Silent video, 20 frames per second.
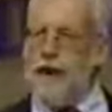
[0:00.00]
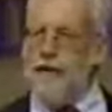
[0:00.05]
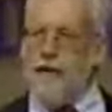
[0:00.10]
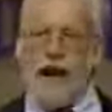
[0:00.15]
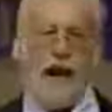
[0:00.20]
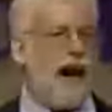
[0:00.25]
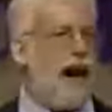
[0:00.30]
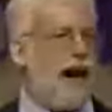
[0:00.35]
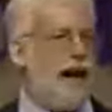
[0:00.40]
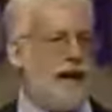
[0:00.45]
believe
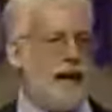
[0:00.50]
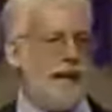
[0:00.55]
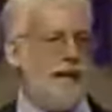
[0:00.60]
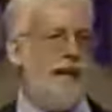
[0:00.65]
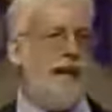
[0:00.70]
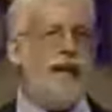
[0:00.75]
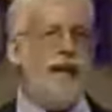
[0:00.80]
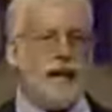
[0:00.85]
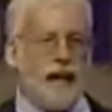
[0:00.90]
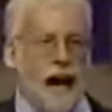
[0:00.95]
it. I,
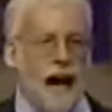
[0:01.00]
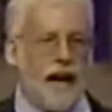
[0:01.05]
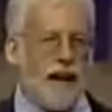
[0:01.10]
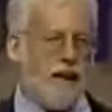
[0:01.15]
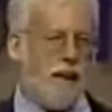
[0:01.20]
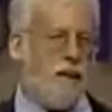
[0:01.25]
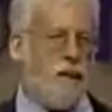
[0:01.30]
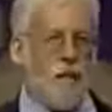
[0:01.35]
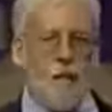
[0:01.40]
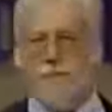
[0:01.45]
Because he got
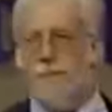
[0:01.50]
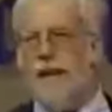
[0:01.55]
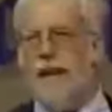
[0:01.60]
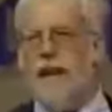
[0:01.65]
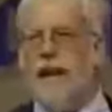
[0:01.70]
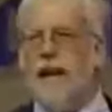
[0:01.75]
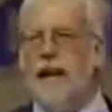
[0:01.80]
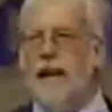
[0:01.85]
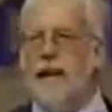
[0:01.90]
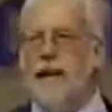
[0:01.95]
it through to
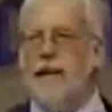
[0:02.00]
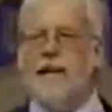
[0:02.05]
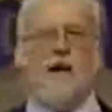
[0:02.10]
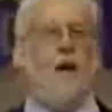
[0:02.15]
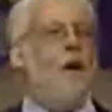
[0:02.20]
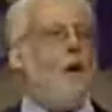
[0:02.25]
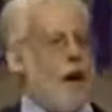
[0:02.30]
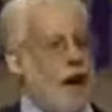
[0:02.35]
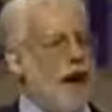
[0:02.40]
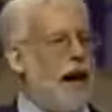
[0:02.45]
me
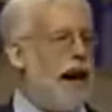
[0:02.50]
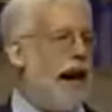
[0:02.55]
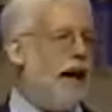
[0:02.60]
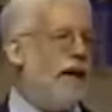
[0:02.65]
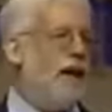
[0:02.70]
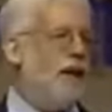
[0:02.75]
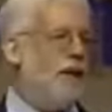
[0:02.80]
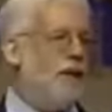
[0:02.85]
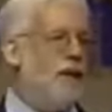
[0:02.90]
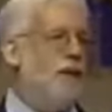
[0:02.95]
that all I
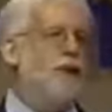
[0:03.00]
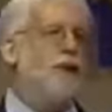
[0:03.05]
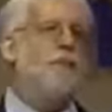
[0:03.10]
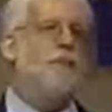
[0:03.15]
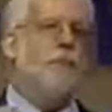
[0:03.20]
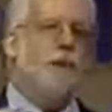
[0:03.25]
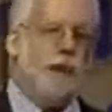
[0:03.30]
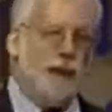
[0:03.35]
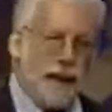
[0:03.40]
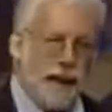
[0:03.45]
had to do was
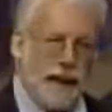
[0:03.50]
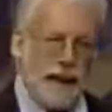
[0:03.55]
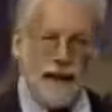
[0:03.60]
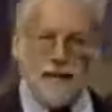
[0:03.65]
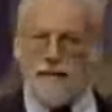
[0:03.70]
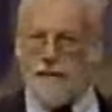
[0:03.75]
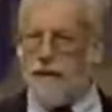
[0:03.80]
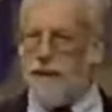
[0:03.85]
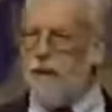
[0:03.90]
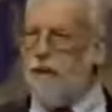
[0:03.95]

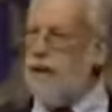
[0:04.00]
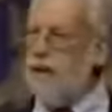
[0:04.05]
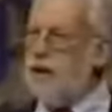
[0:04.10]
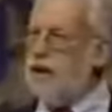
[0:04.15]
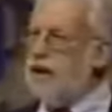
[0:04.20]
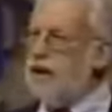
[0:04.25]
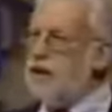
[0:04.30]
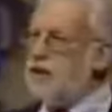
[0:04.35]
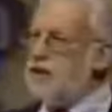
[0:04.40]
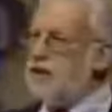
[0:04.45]
believe in the
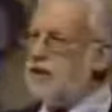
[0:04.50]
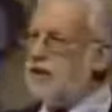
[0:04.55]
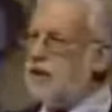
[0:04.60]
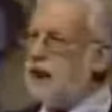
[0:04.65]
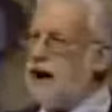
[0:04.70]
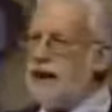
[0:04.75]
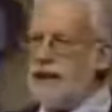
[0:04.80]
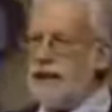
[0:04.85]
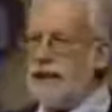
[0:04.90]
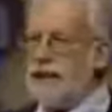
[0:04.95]
Lord Jesus
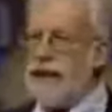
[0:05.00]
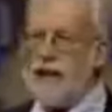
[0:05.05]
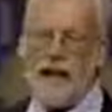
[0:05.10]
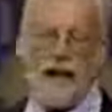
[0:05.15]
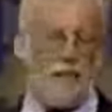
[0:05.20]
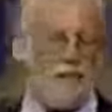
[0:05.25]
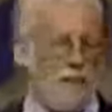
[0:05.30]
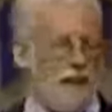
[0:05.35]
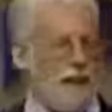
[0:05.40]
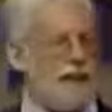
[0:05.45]
Christ and,
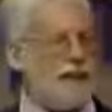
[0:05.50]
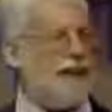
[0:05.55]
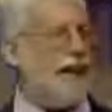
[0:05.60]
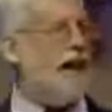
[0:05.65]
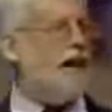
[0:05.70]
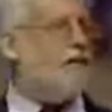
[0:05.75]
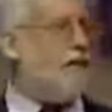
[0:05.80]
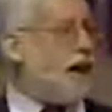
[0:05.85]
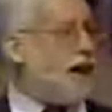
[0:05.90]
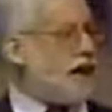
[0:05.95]
and be
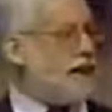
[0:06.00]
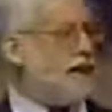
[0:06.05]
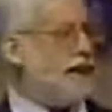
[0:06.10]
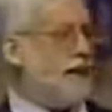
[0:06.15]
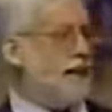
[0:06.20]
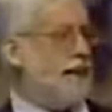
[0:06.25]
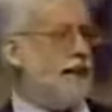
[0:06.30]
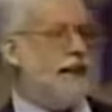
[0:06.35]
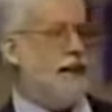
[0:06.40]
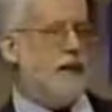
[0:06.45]
saved. Acts
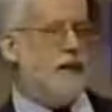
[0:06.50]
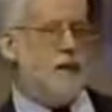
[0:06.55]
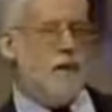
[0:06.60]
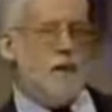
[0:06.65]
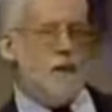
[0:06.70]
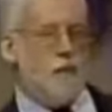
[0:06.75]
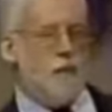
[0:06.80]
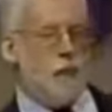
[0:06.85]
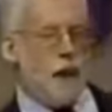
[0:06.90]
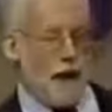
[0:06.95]

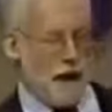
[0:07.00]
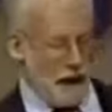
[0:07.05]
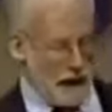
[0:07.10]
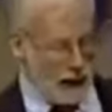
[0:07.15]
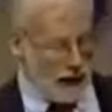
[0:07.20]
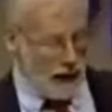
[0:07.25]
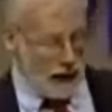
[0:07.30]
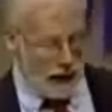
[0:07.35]
16:31.